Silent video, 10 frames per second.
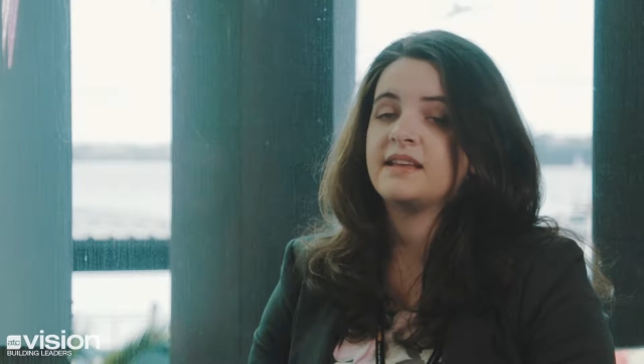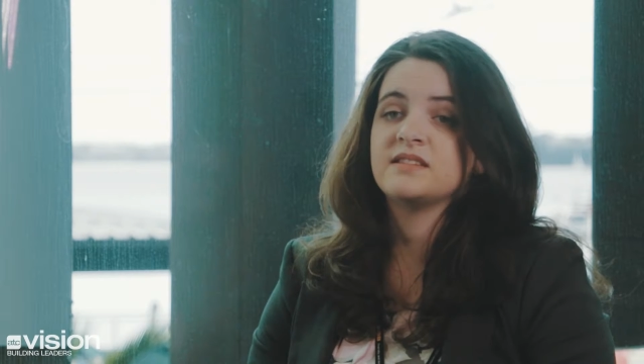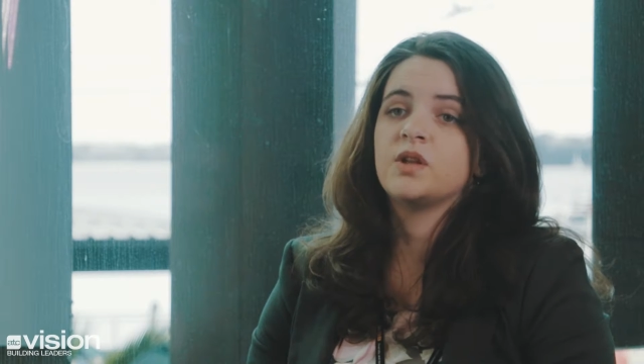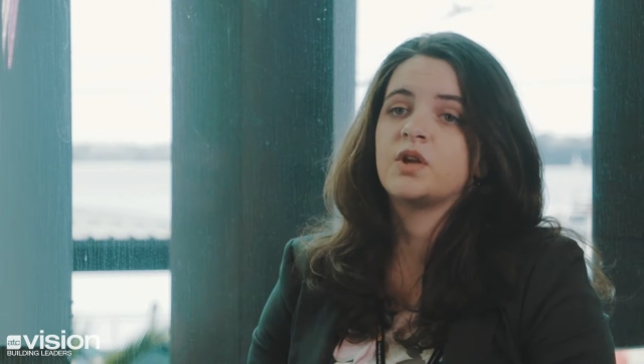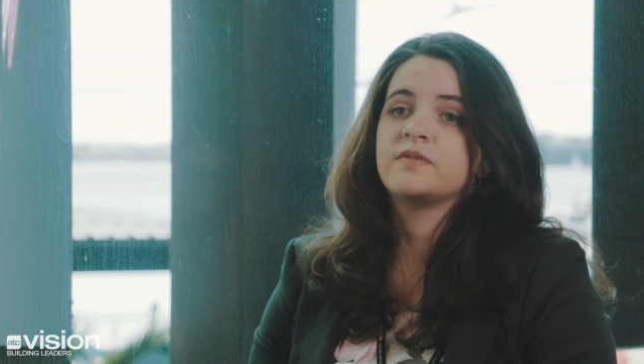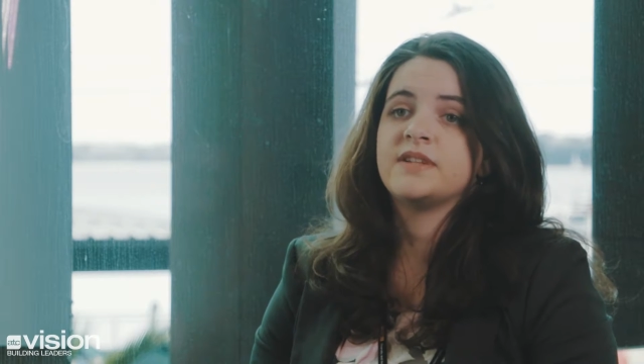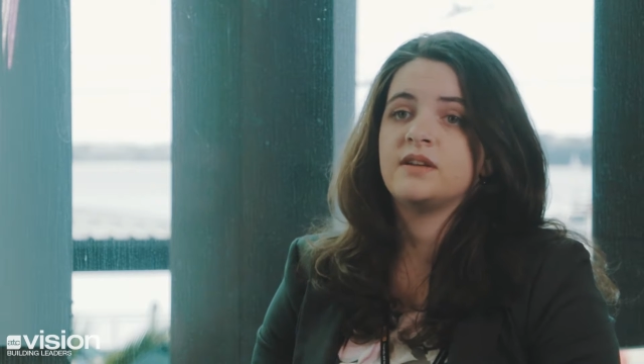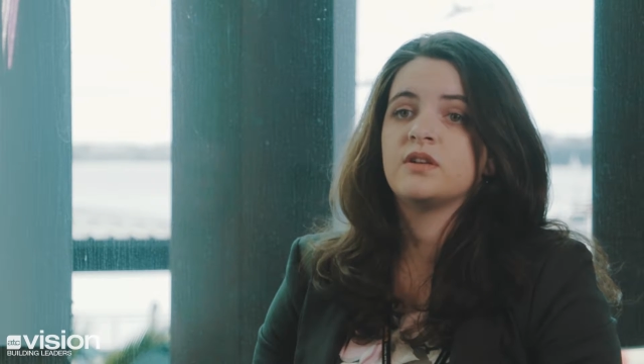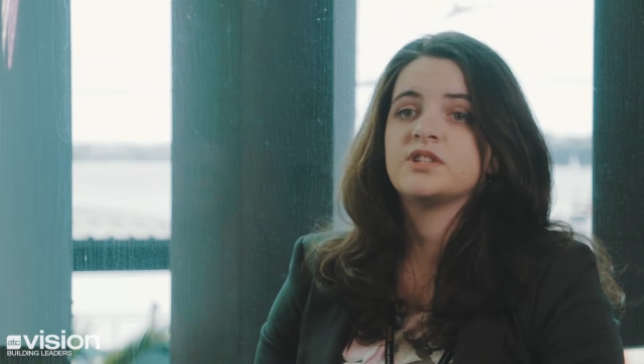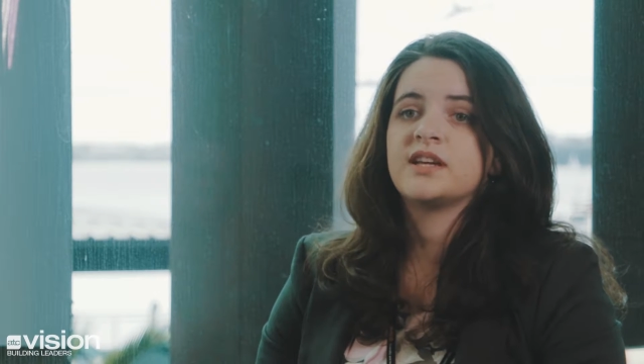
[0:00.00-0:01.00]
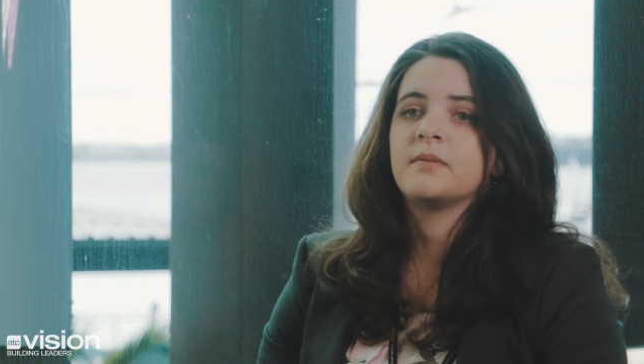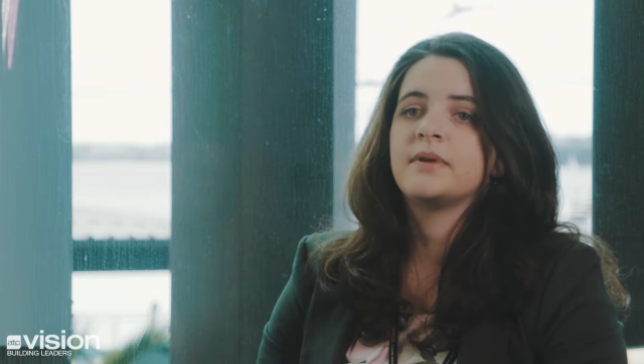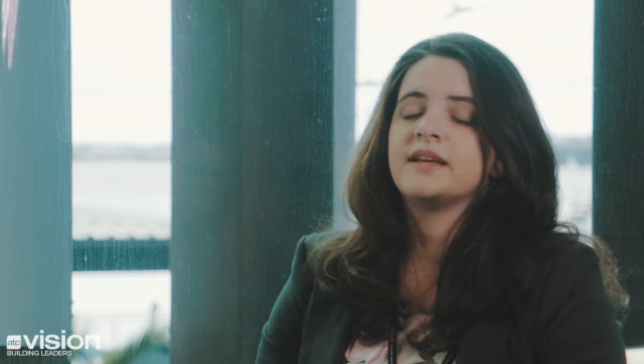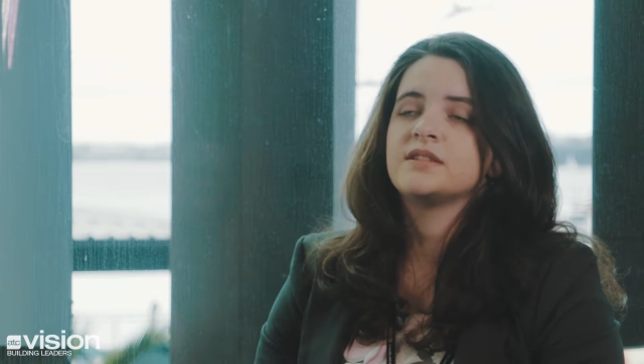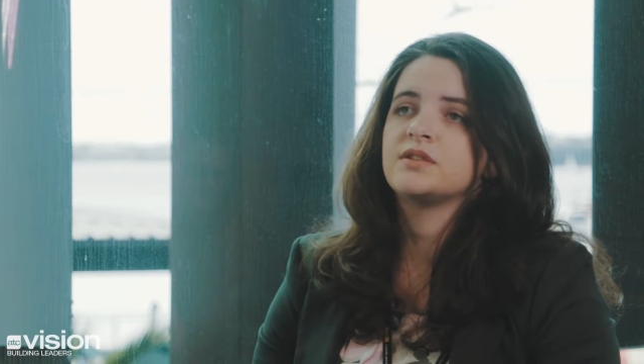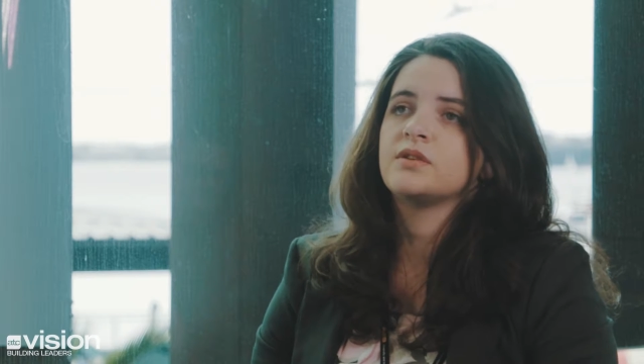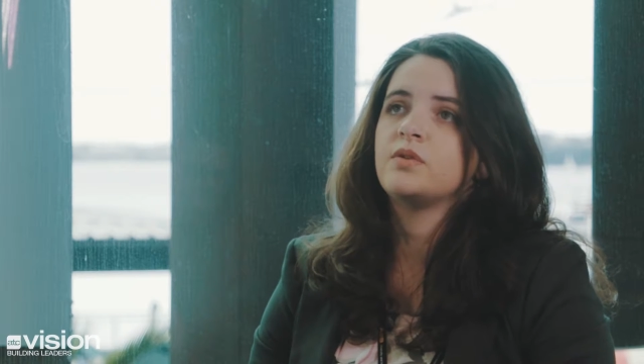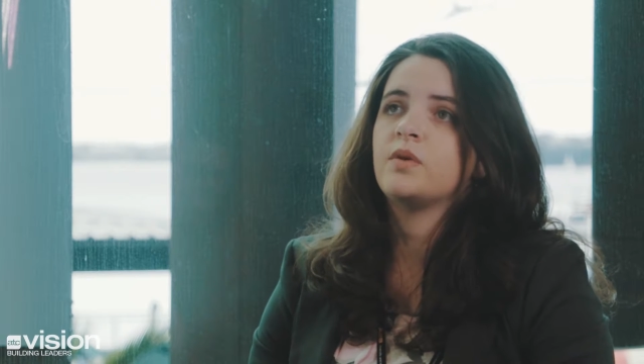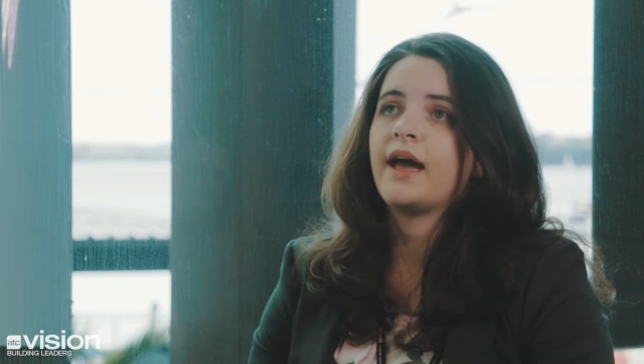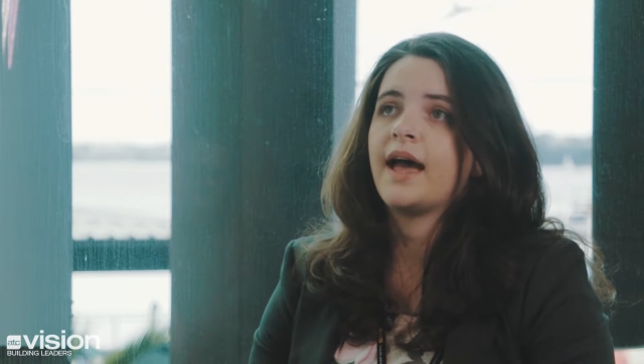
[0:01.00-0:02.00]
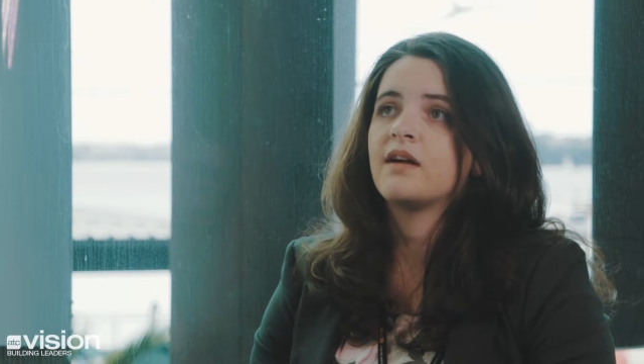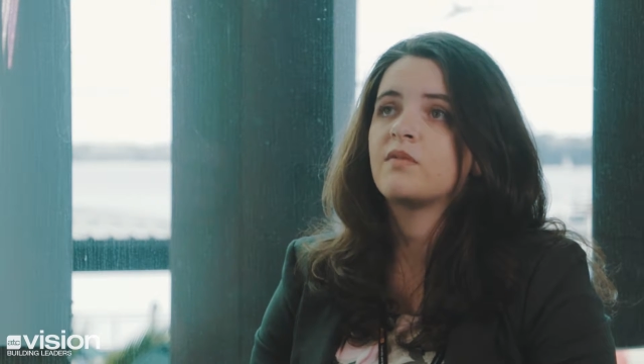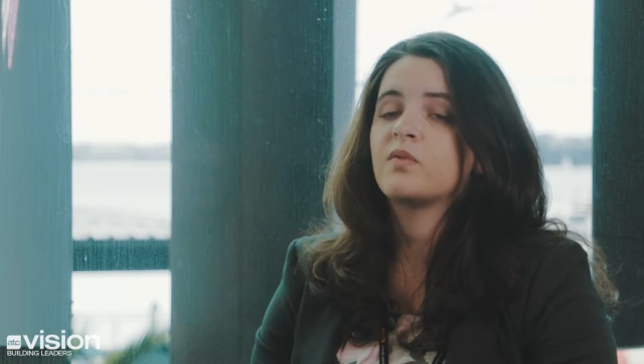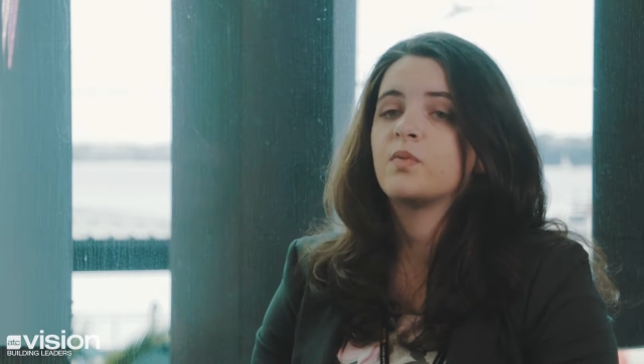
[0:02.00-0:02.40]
as a lot of technology companies do, uh,